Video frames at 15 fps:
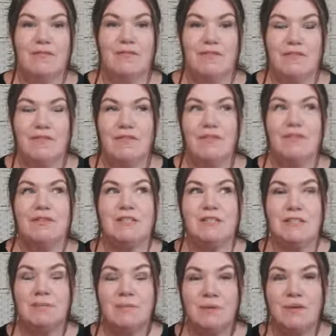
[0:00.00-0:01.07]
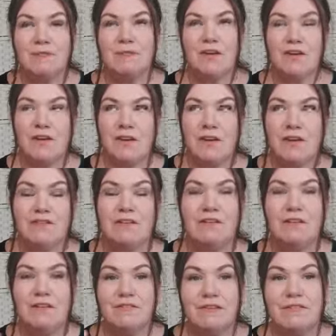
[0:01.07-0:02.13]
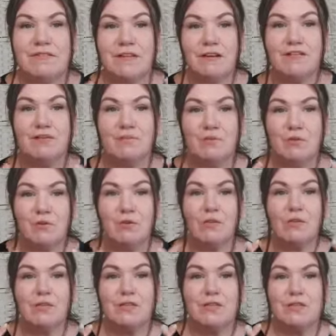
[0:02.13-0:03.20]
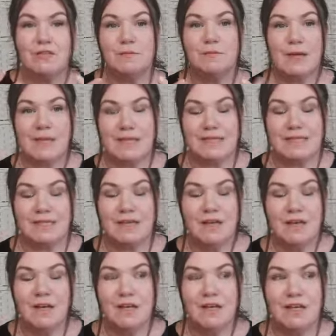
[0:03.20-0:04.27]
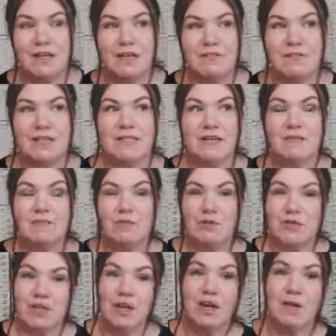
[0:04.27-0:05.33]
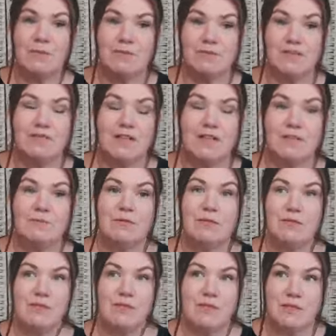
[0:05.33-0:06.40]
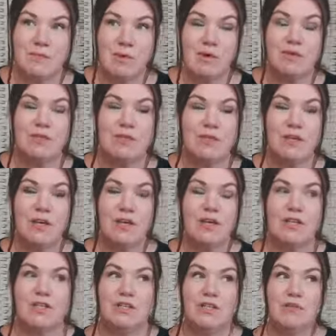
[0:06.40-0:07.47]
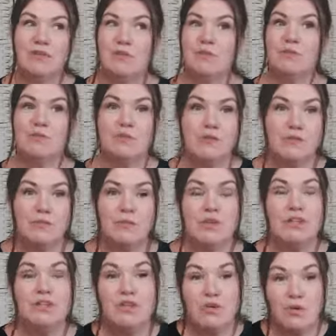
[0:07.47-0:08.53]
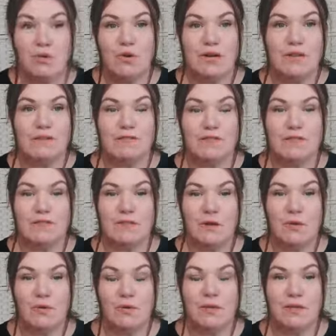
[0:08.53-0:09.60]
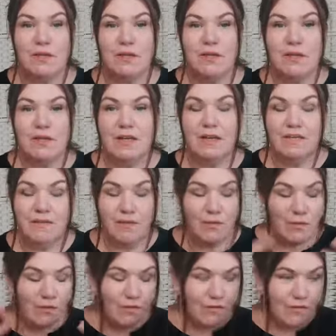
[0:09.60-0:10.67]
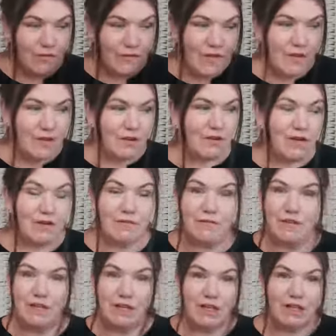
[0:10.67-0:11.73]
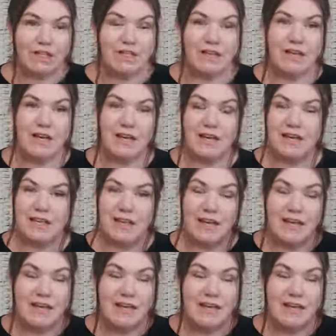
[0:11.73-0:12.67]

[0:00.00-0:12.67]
if you simplify your life, you give yourself more space. You give yourself more time and freedom to respond to sort of the movements and calling of your soul. If you fill your life with clutter and